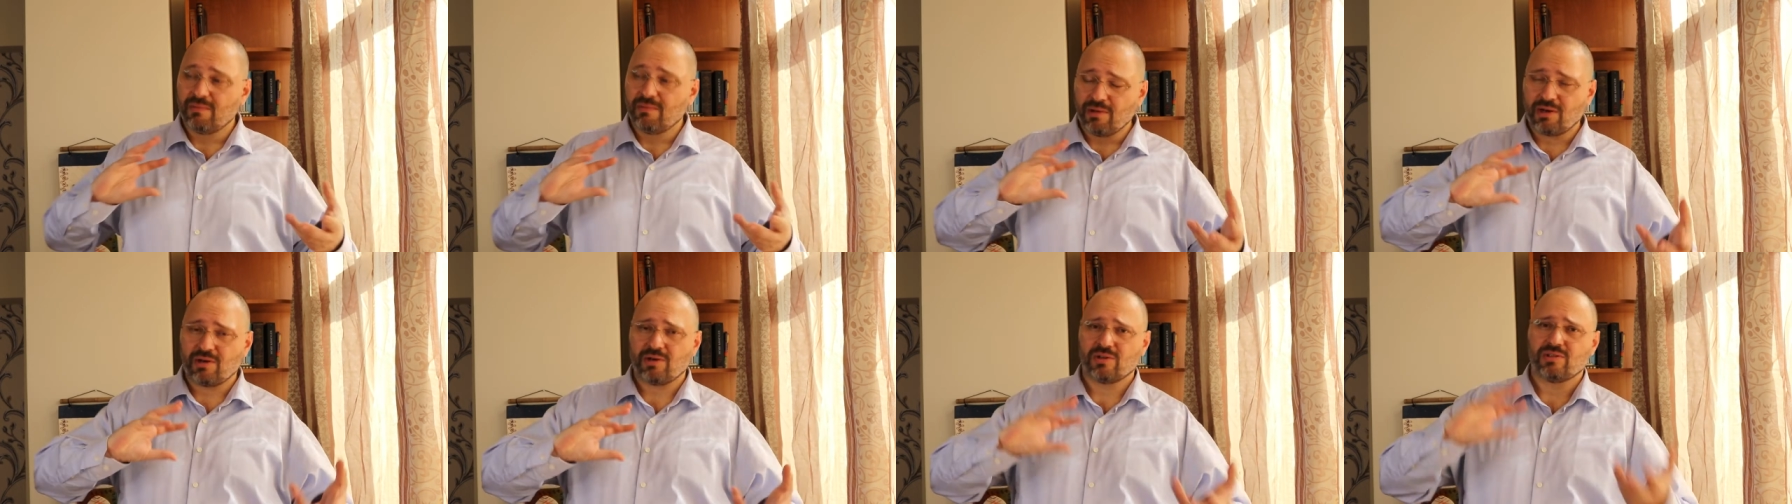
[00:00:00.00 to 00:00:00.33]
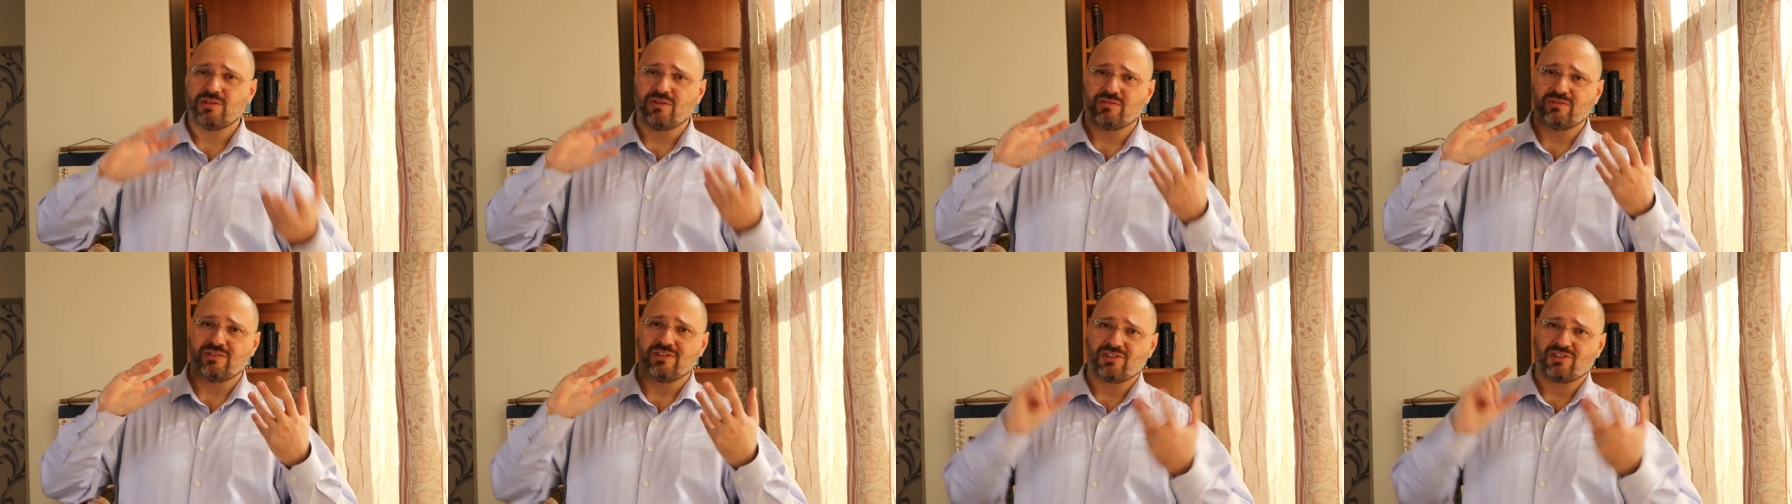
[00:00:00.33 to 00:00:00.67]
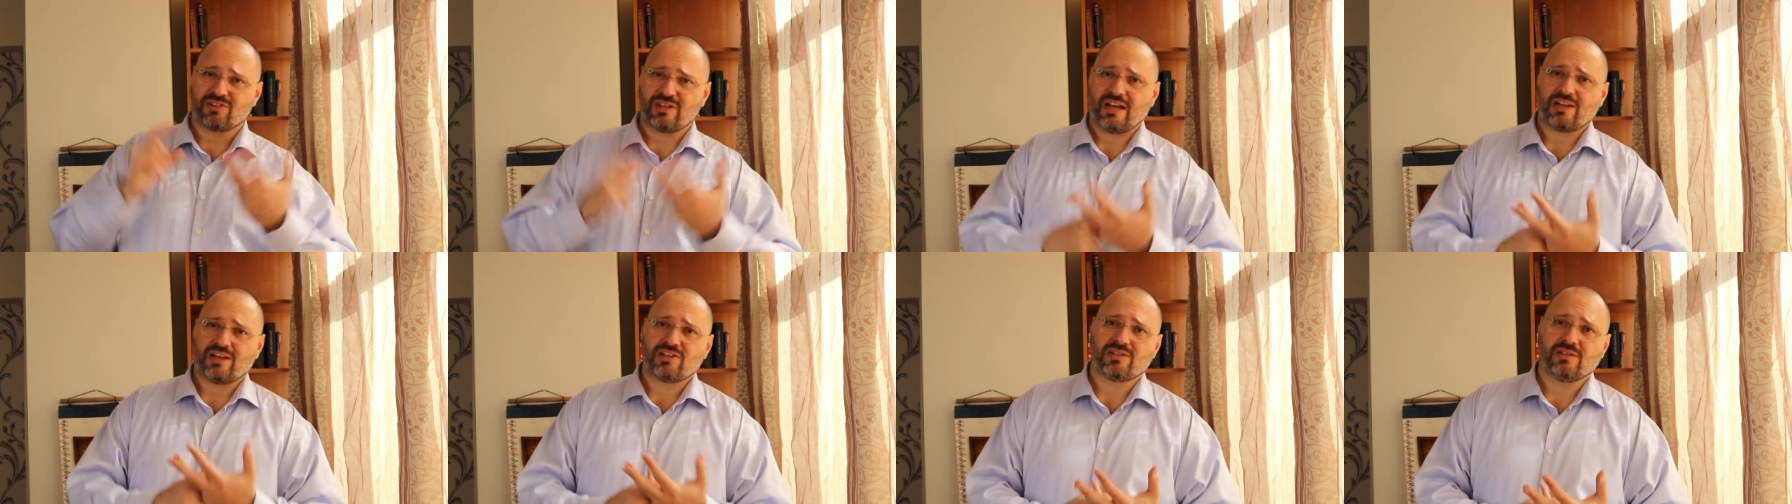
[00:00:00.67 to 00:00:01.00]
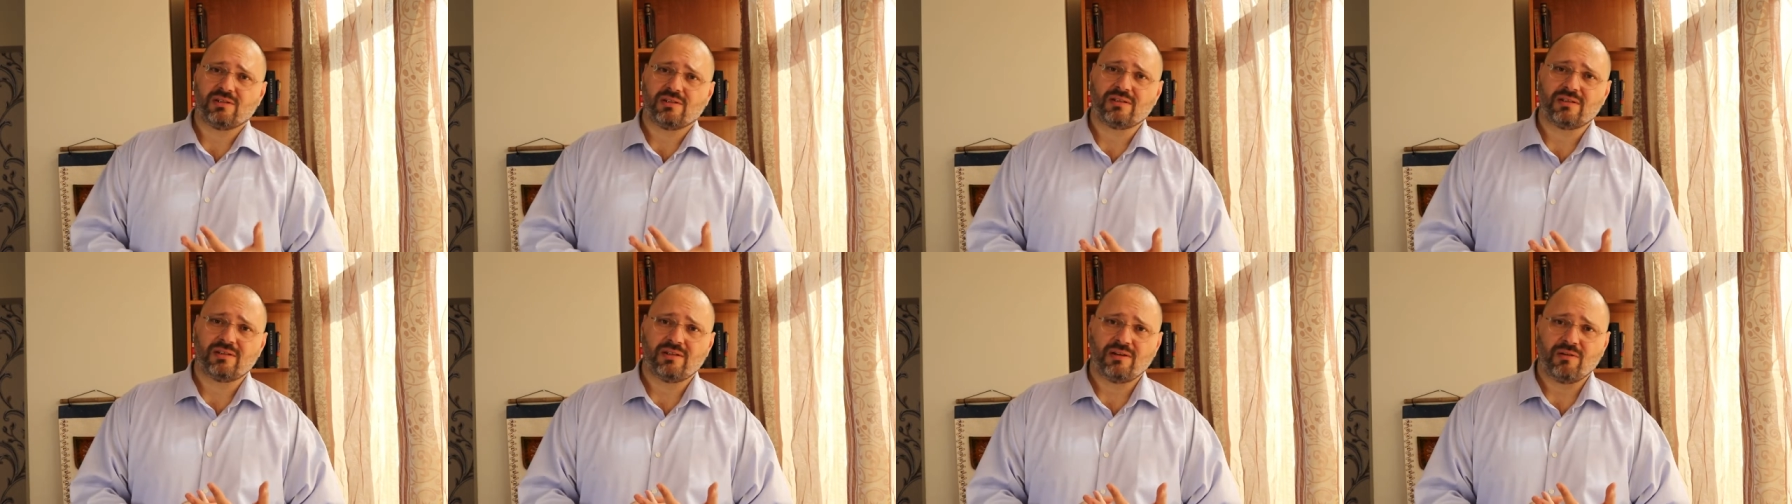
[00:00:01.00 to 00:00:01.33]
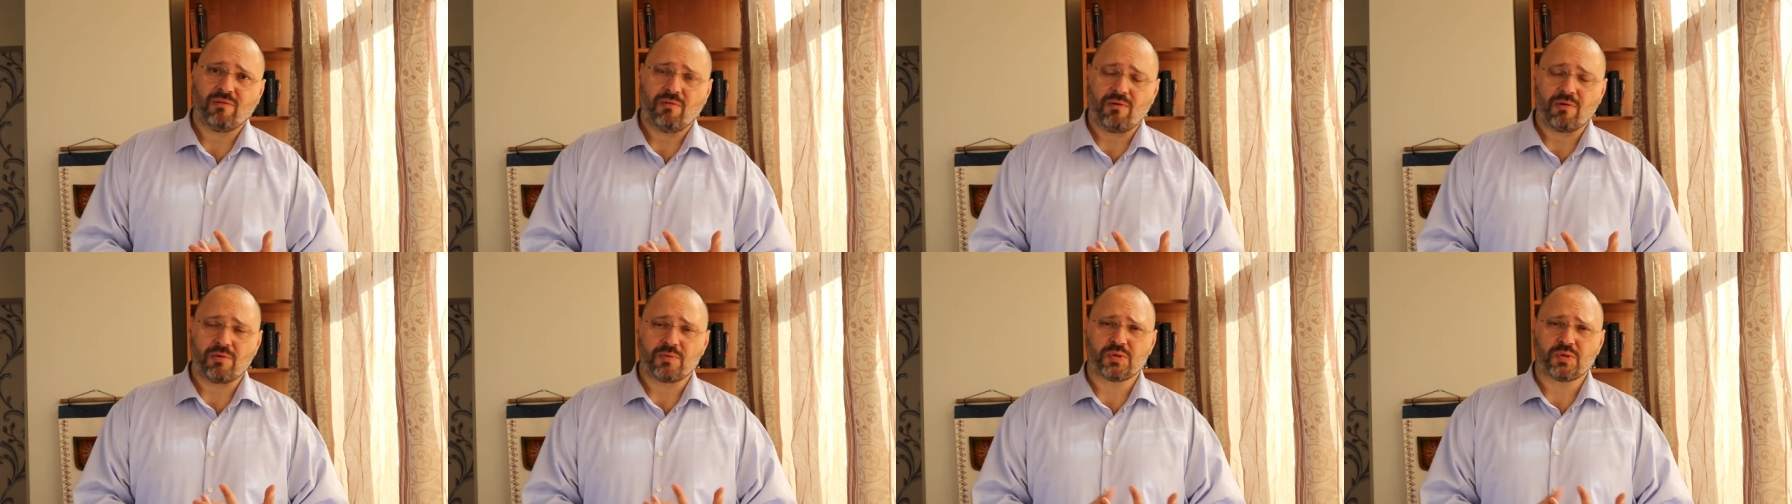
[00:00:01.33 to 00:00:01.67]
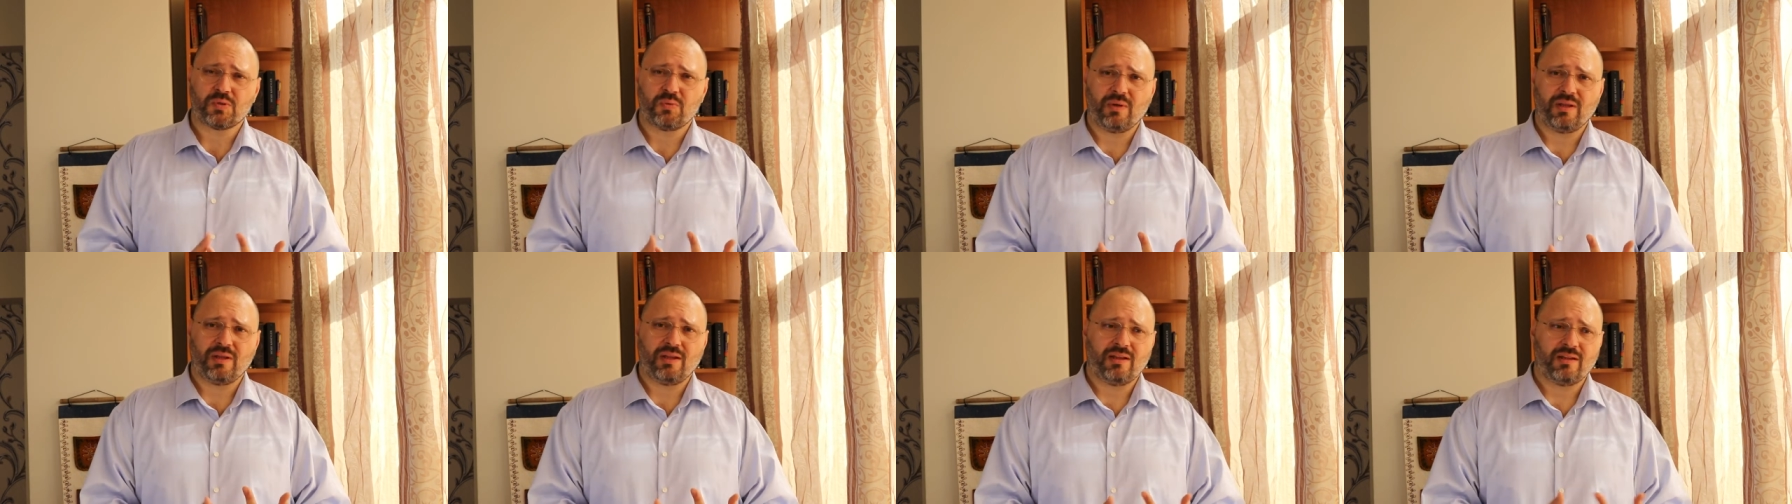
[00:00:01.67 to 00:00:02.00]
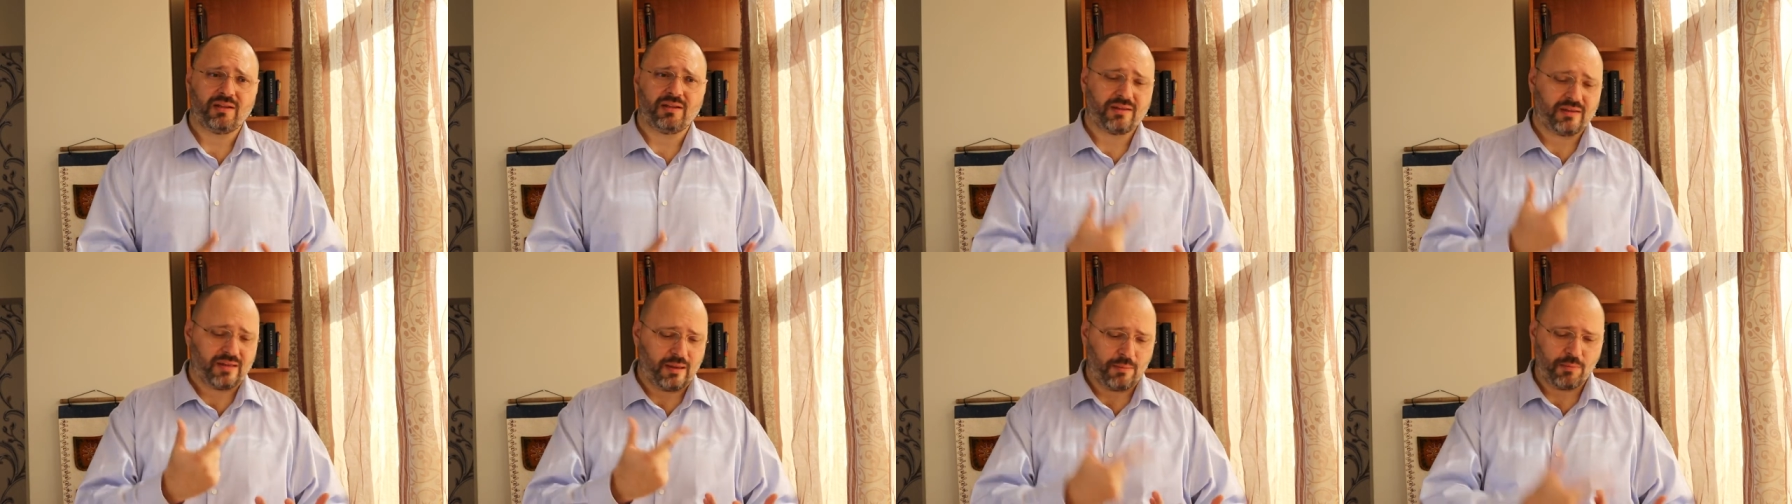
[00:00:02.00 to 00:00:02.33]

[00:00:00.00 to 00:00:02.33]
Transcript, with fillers: because of the structural reforms we needed,